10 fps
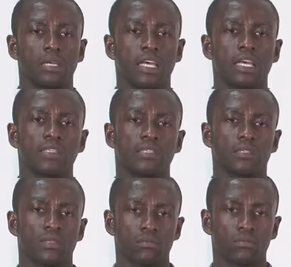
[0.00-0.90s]

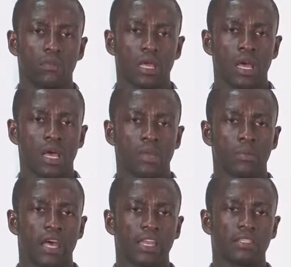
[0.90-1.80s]
is,
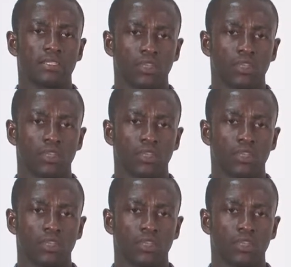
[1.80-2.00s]
that is,